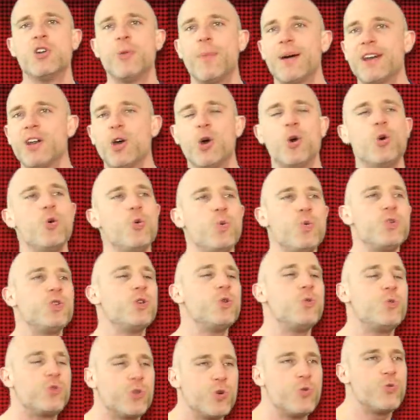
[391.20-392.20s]
No matter who
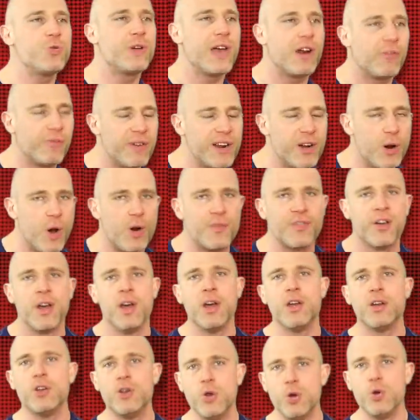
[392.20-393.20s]
you do get rid of,
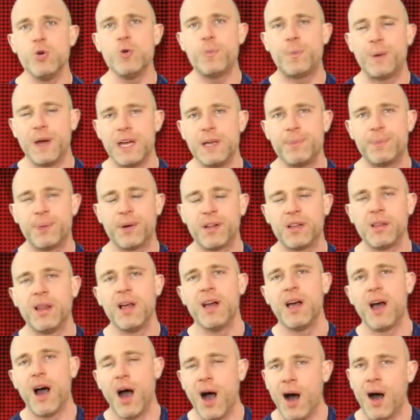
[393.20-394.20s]
new
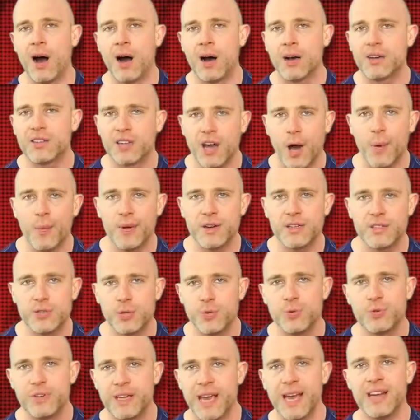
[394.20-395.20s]
people are going
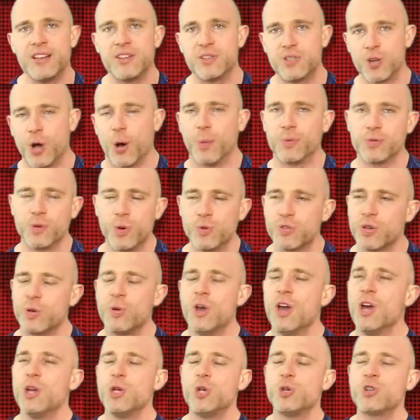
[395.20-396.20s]
to get jobs. Also,
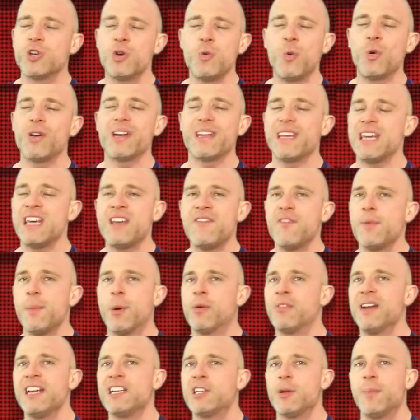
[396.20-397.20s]
you shouldn't want Eva
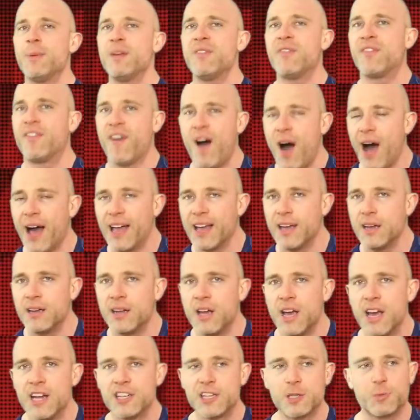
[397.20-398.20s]
Marie to be fired
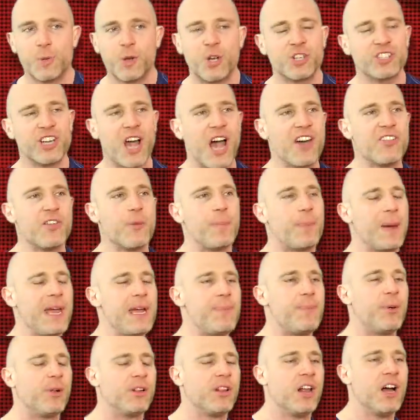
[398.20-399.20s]
just because other
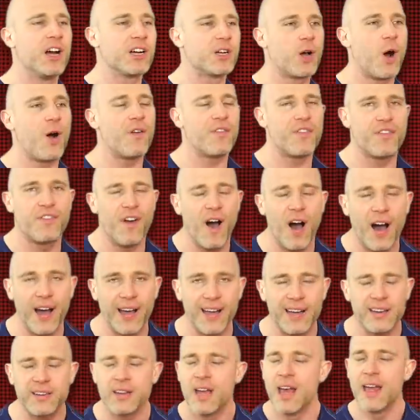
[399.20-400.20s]
people got
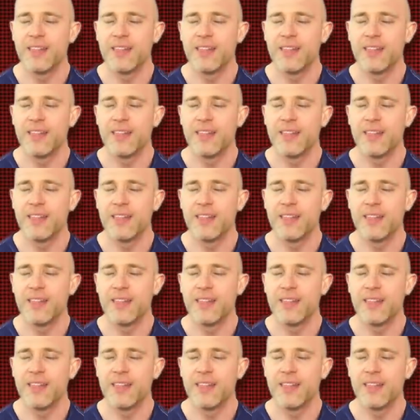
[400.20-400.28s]
fired.